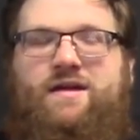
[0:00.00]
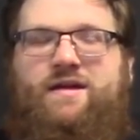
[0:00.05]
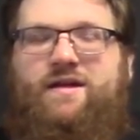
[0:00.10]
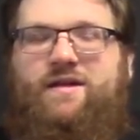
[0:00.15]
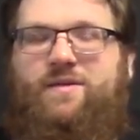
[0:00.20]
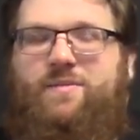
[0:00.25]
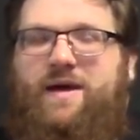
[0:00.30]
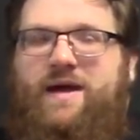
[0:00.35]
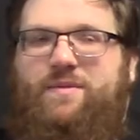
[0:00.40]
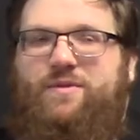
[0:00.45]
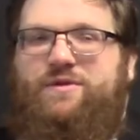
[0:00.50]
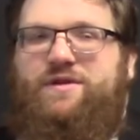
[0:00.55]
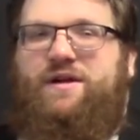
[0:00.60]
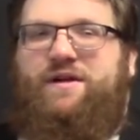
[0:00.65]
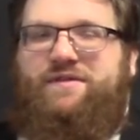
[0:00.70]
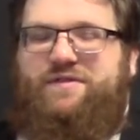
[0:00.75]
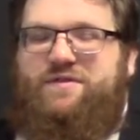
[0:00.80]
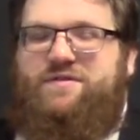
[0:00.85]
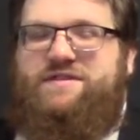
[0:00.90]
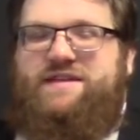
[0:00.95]
Now the Bible
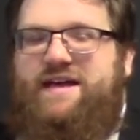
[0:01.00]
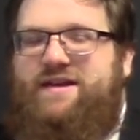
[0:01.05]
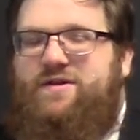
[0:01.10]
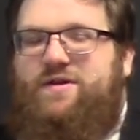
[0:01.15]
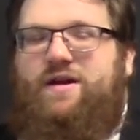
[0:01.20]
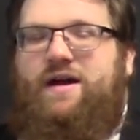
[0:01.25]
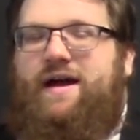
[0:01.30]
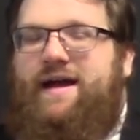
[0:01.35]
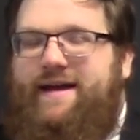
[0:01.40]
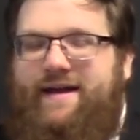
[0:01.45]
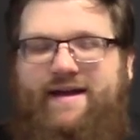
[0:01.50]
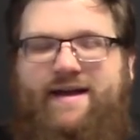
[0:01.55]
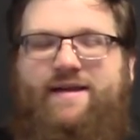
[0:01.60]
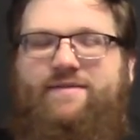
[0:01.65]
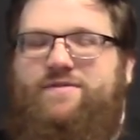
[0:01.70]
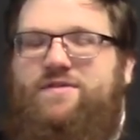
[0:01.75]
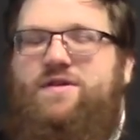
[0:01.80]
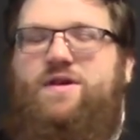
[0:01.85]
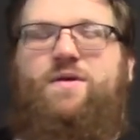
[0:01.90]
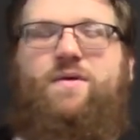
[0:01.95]
calls her tender-eyed. I
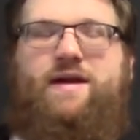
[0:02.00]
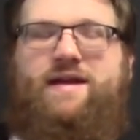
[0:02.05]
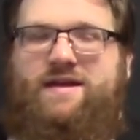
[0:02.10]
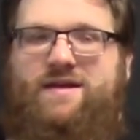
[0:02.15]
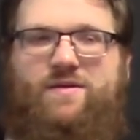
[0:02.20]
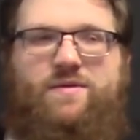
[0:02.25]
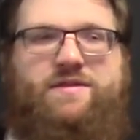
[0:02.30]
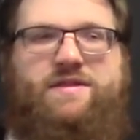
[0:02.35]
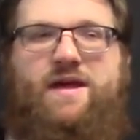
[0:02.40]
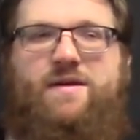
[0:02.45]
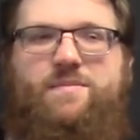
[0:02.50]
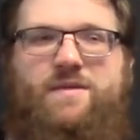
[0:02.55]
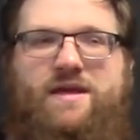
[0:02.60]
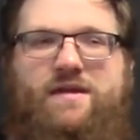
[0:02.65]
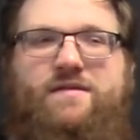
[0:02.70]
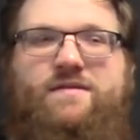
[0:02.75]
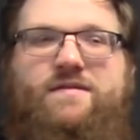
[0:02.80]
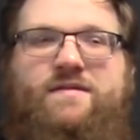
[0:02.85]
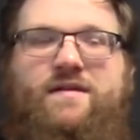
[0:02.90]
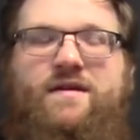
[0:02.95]
have no idea what that
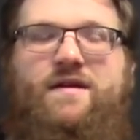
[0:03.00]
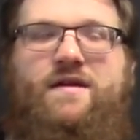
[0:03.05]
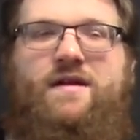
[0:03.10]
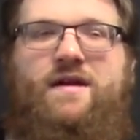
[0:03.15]
means.